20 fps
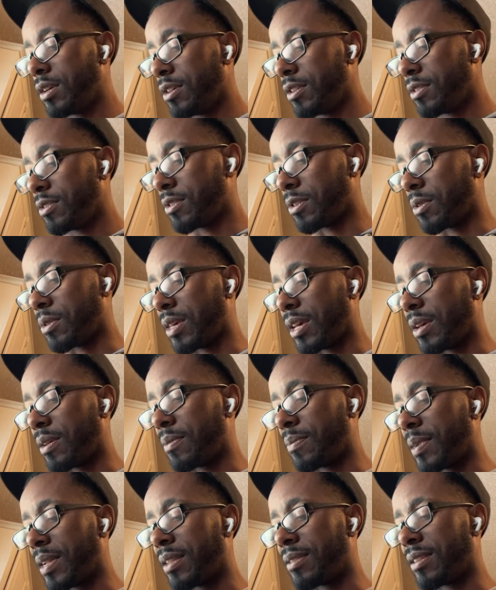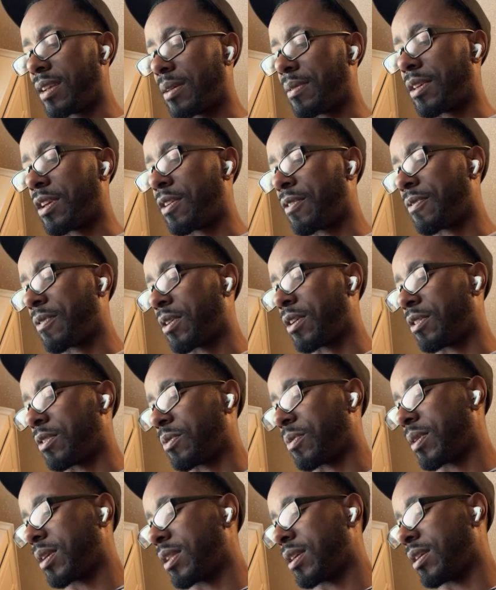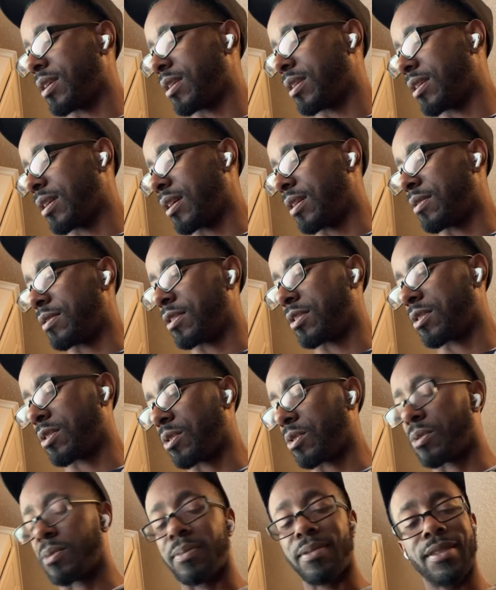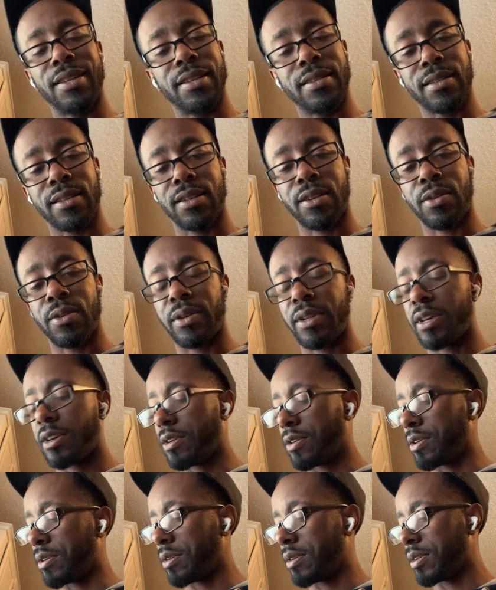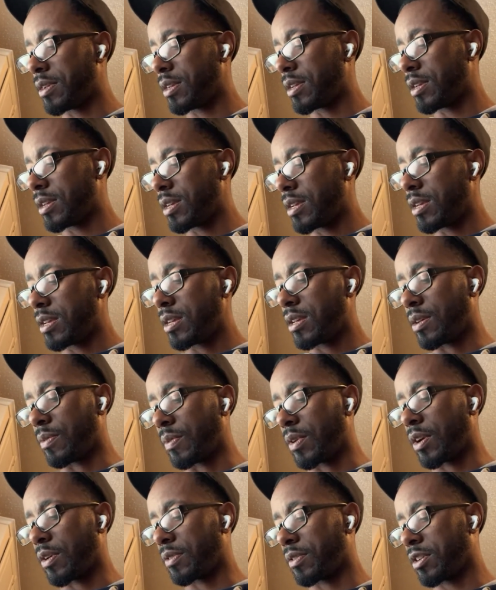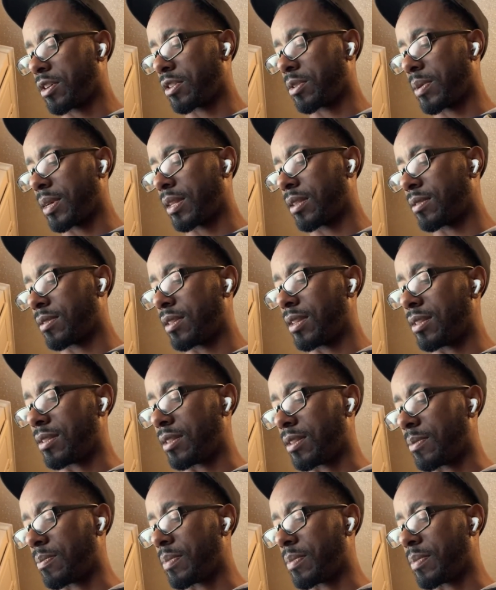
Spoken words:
So that by the time the air fryer is ready, I'll just throw some seasoning on here. And we already talked about the seasoning,